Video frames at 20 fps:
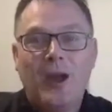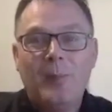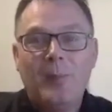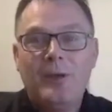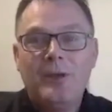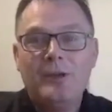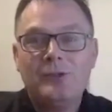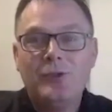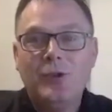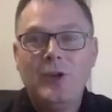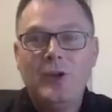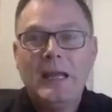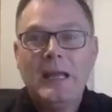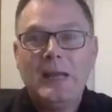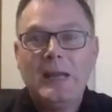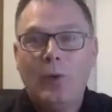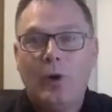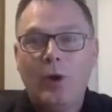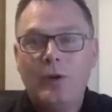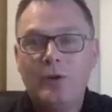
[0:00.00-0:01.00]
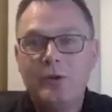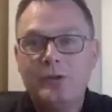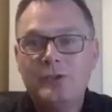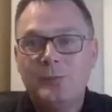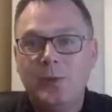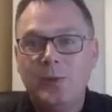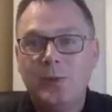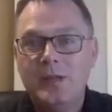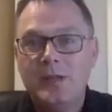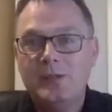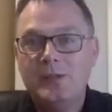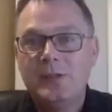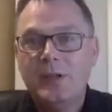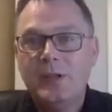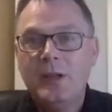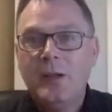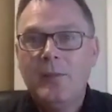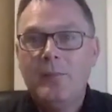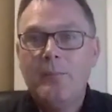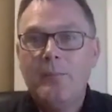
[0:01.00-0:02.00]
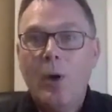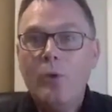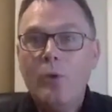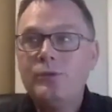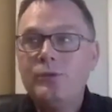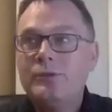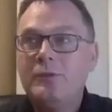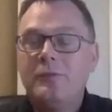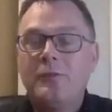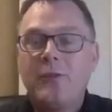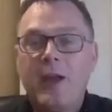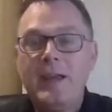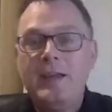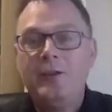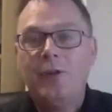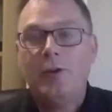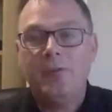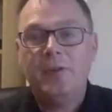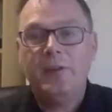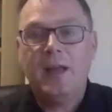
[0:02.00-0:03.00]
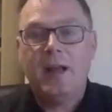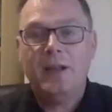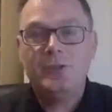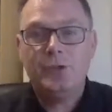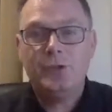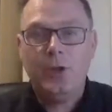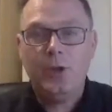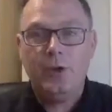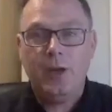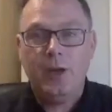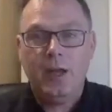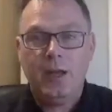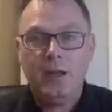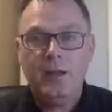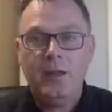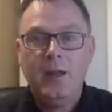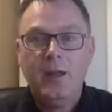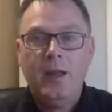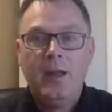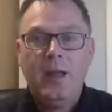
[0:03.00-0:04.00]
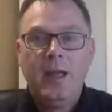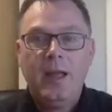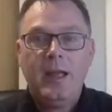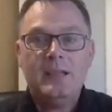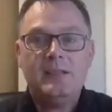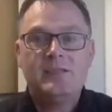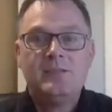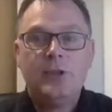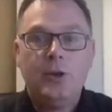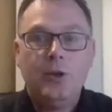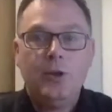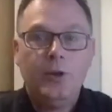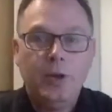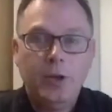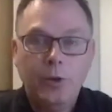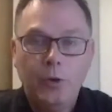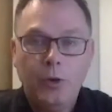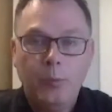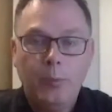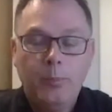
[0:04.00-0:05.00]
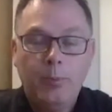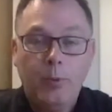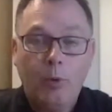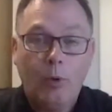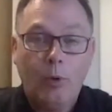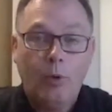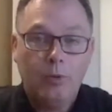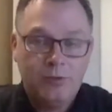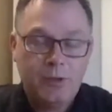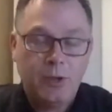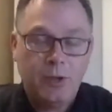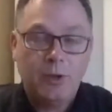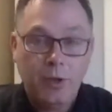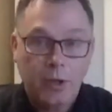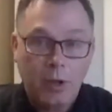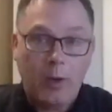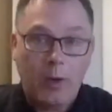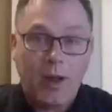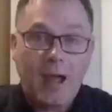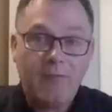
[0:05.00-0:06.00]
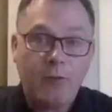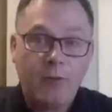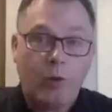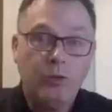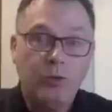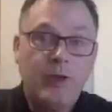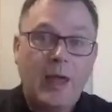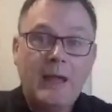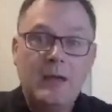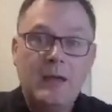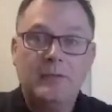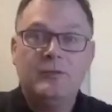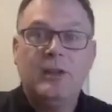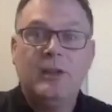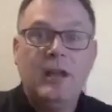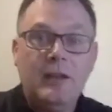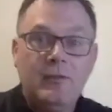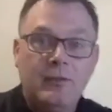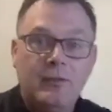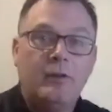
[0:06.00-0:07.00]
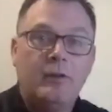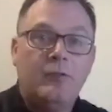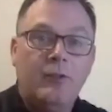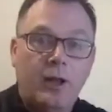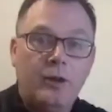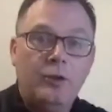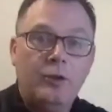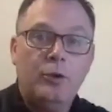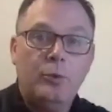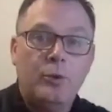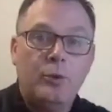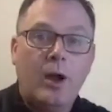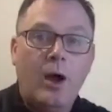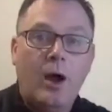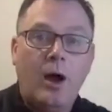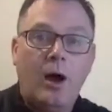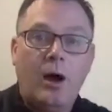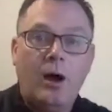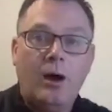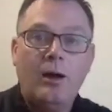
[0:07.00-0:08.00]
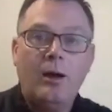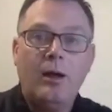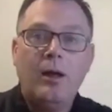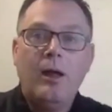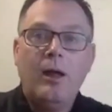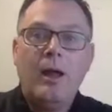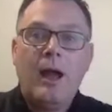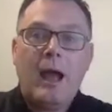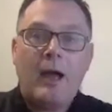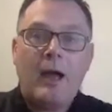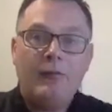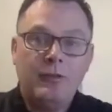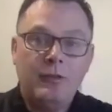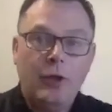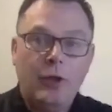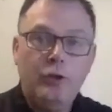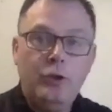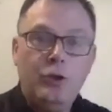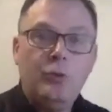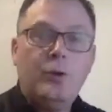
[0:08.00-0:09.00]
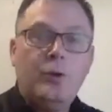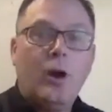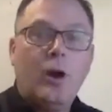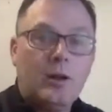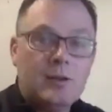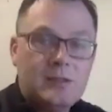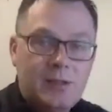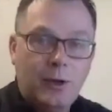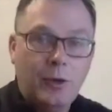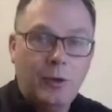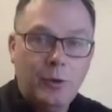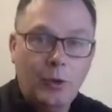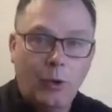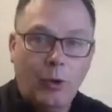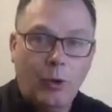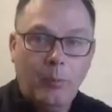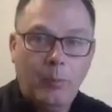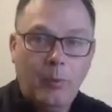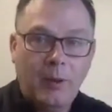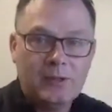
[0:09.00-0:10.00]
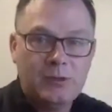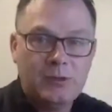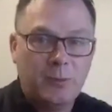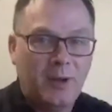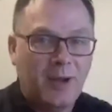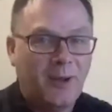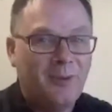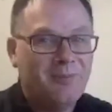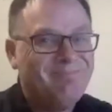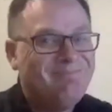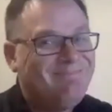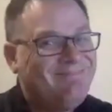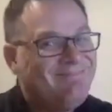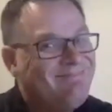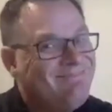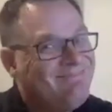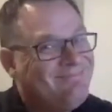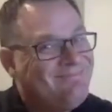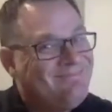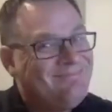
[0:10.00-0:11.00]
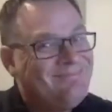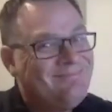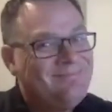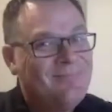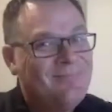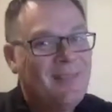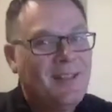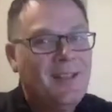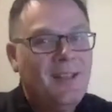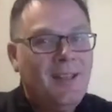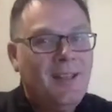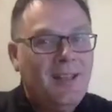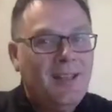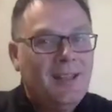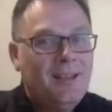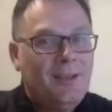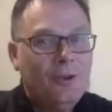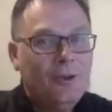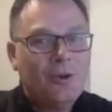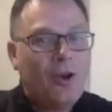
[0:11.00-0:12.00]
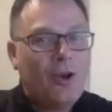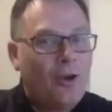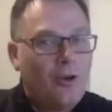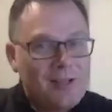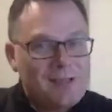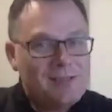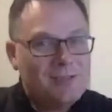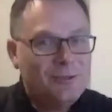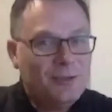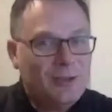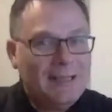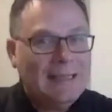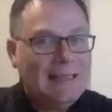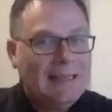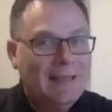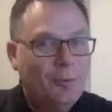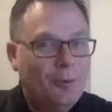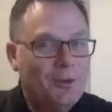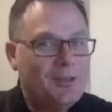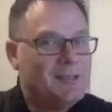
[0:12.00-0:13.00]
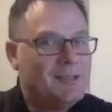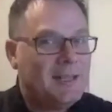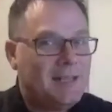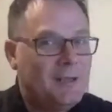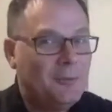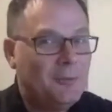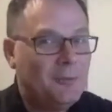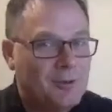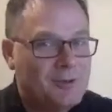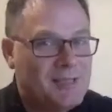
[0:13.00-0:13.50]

Because really what a customer is most afraid of in that journey is turning up having on day of delivery of their new car, having their new car turn up and someone go, your car isn't really what you said it was.